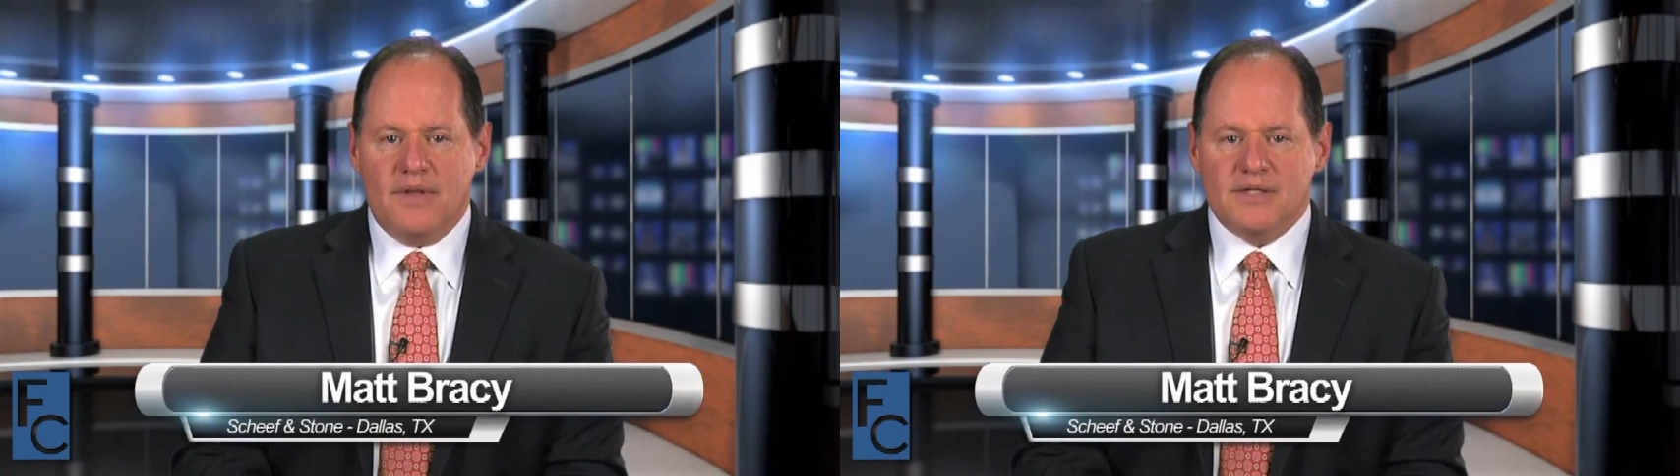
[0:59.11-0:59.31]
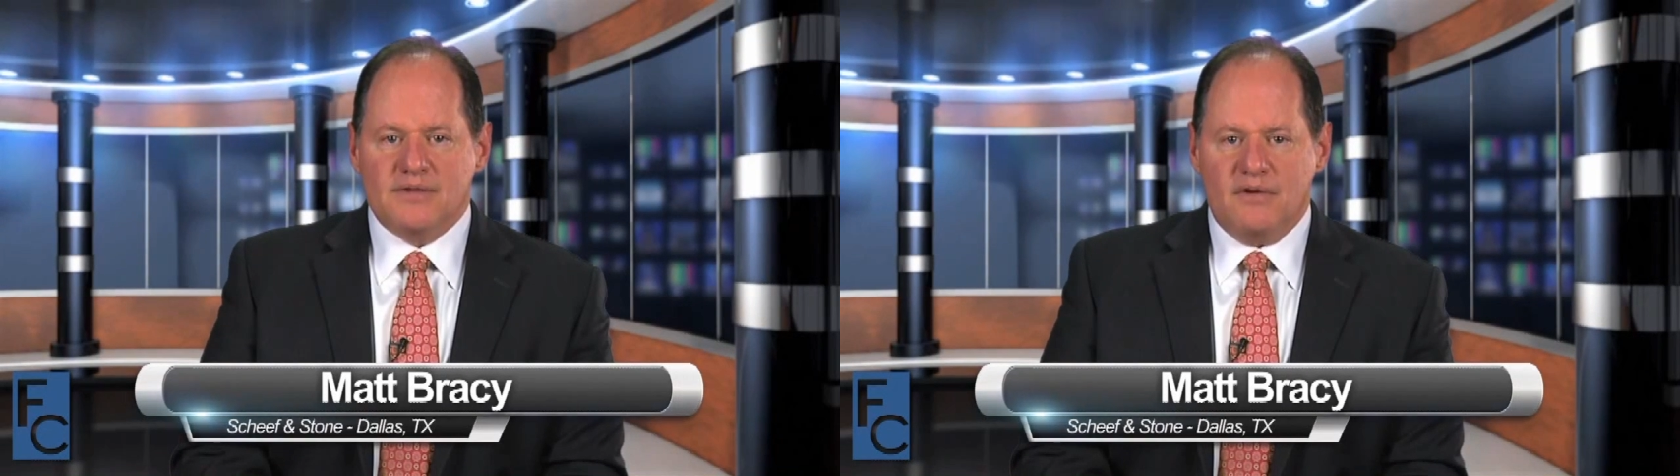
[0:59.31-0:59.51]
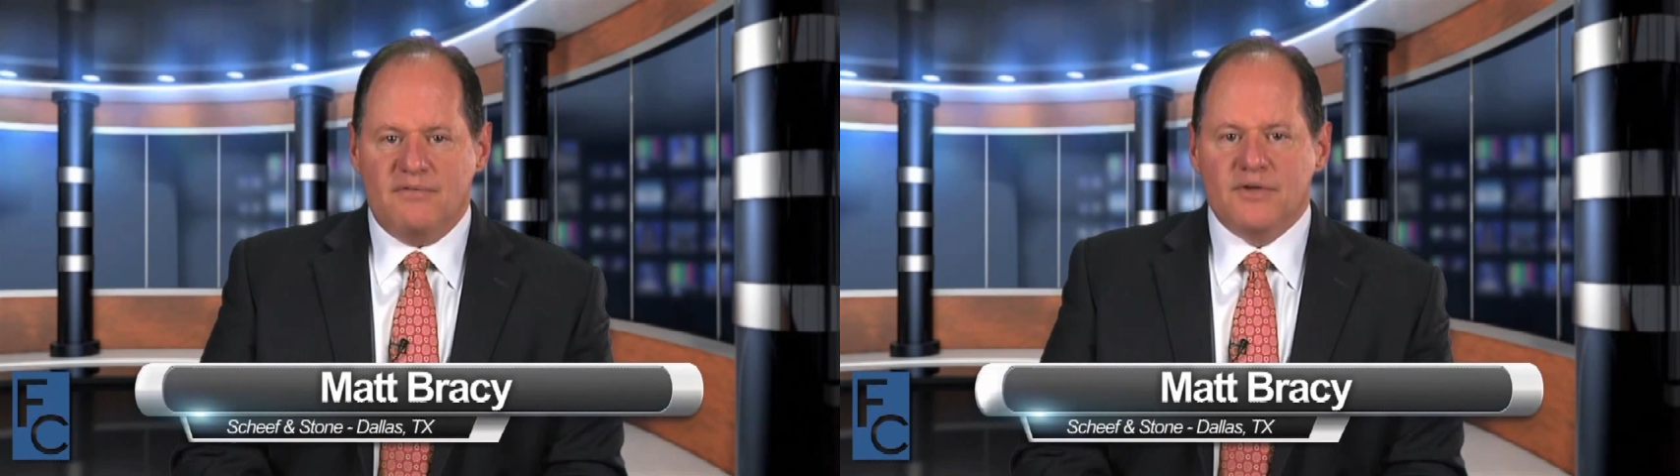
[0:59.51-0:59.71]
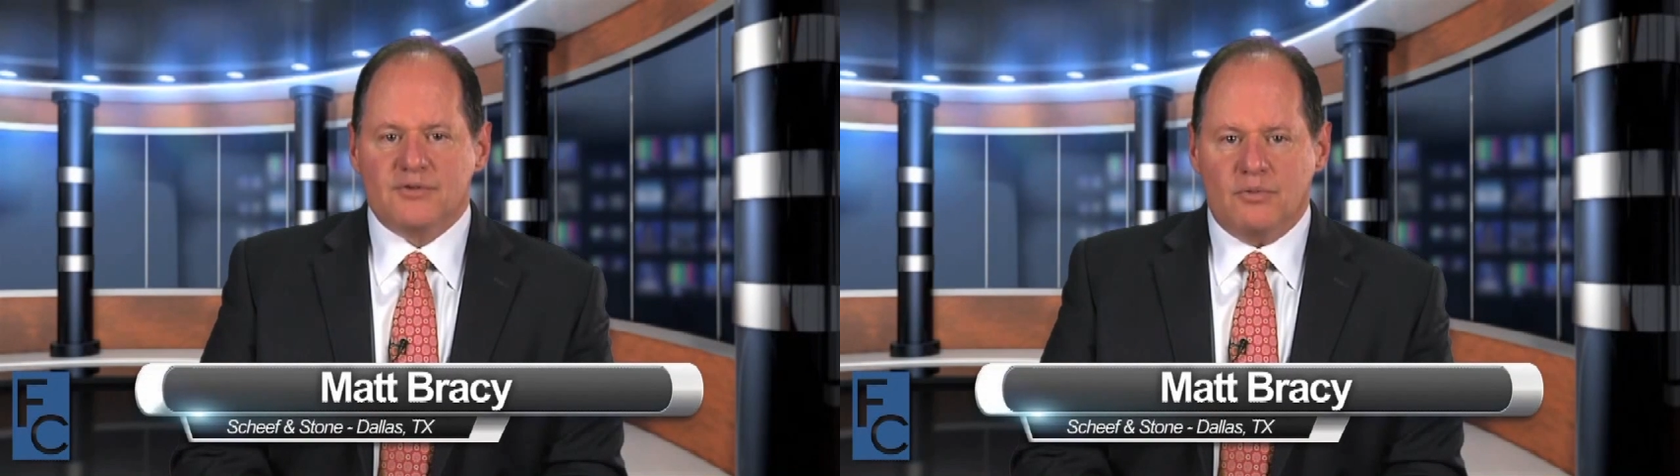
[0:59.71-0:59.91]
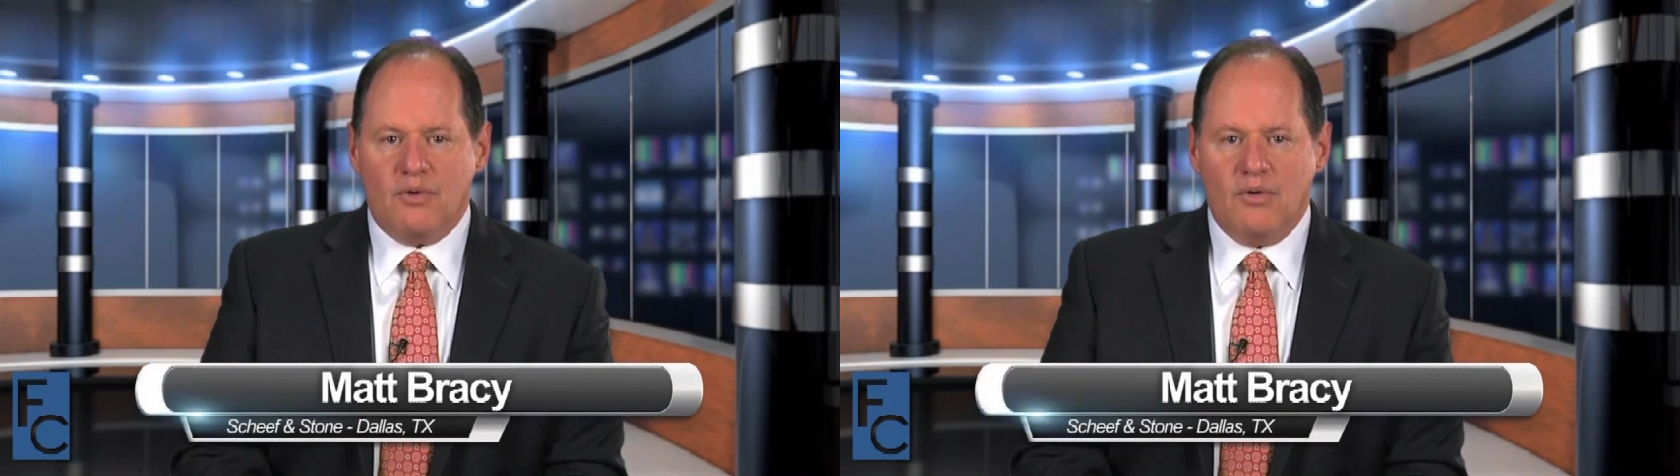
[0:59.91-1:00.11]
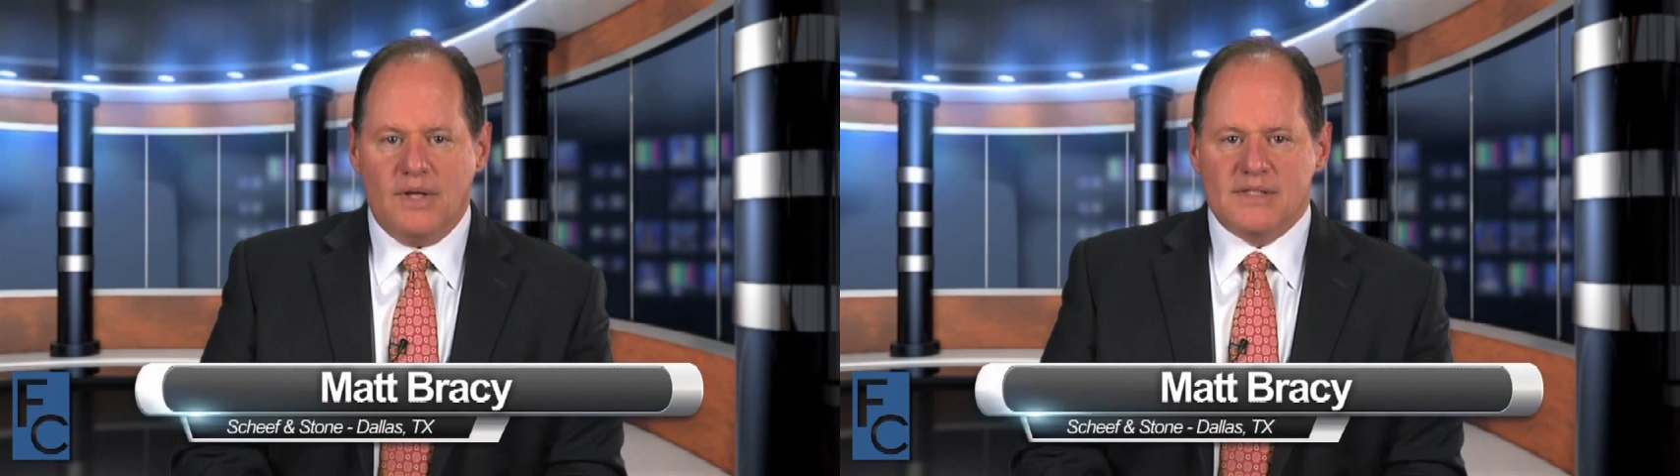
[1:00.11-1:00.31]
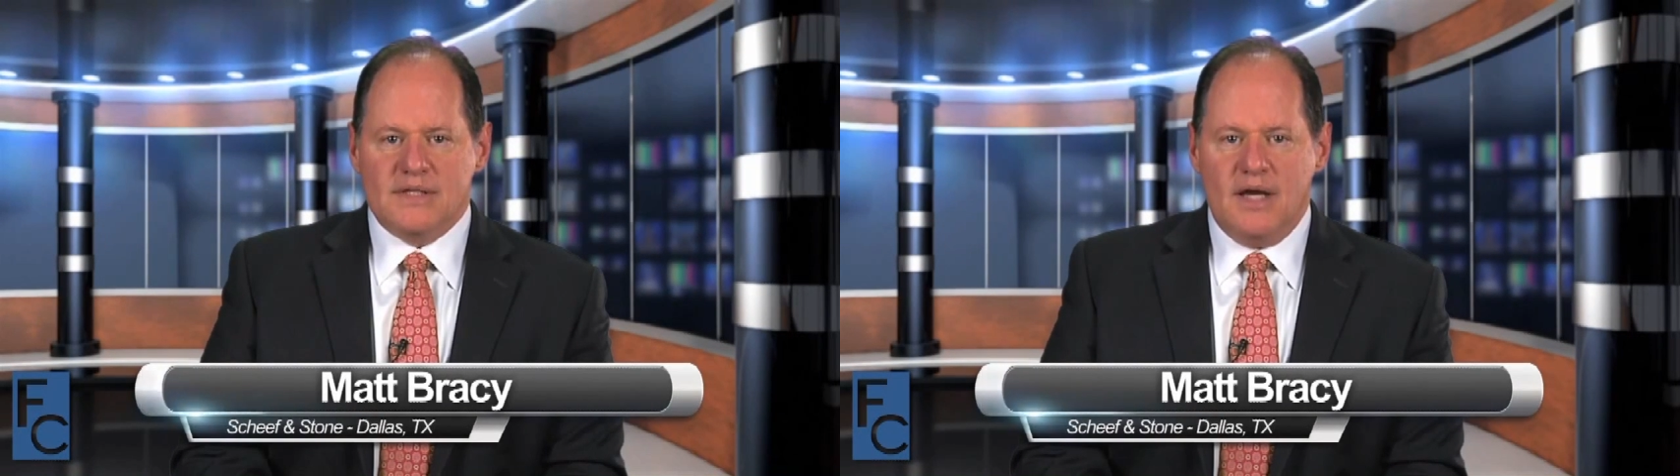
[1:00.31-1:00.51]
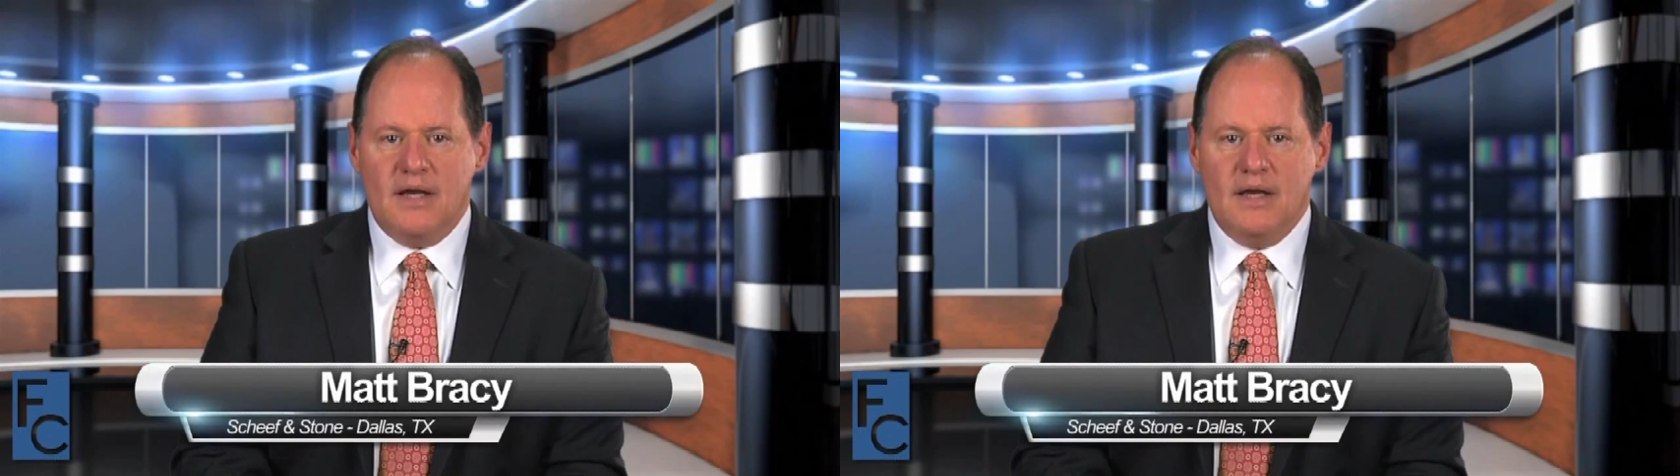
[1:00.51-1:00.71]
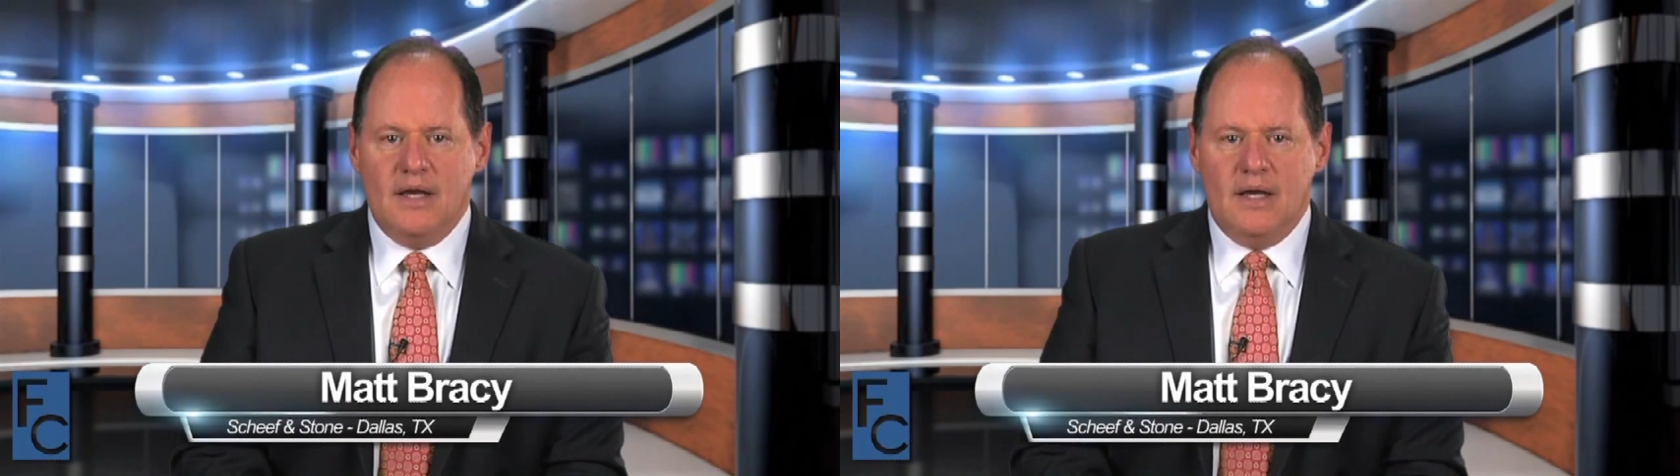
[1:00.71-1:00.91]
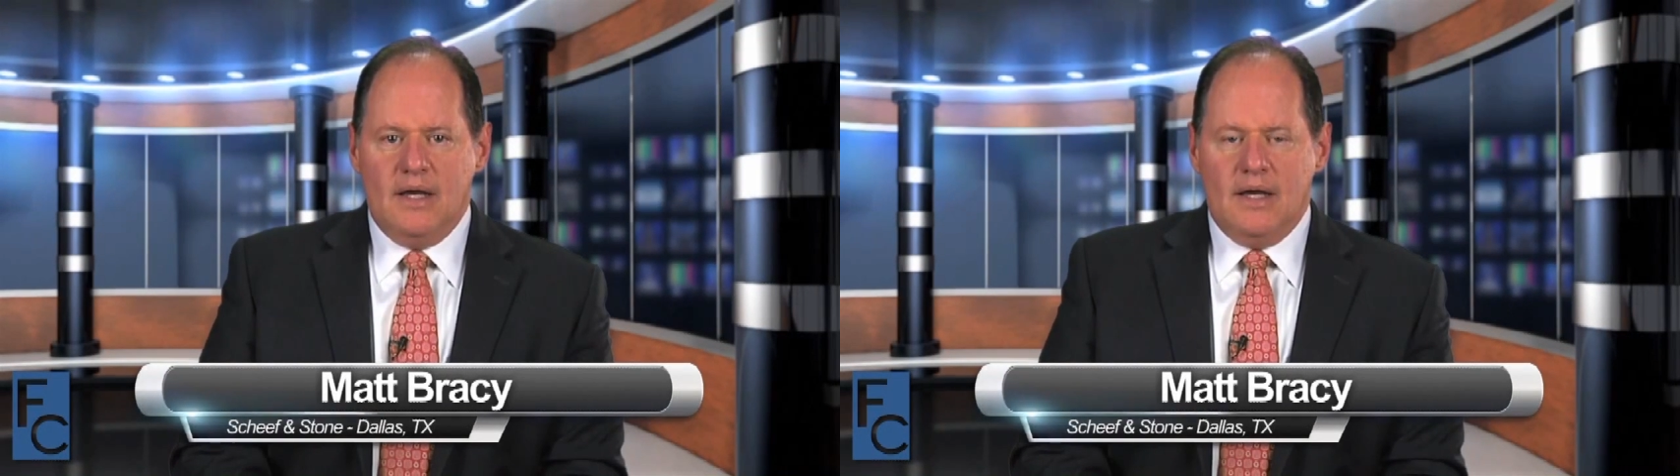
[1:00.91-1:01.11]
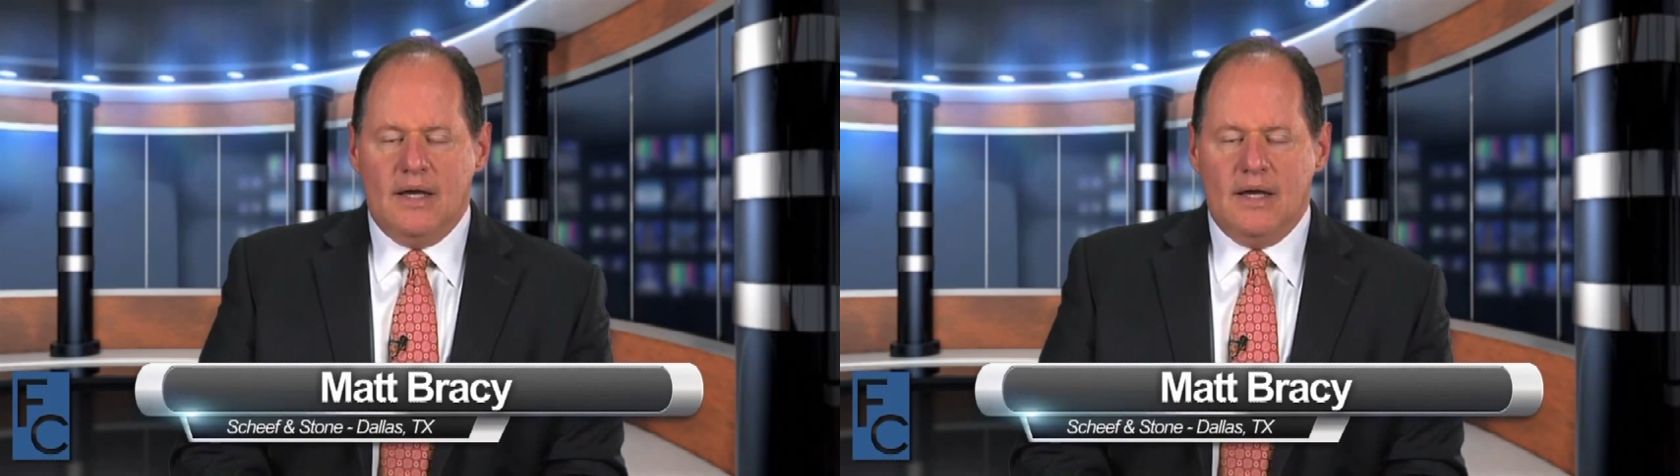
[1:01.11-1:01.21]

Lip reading: official role, let's say.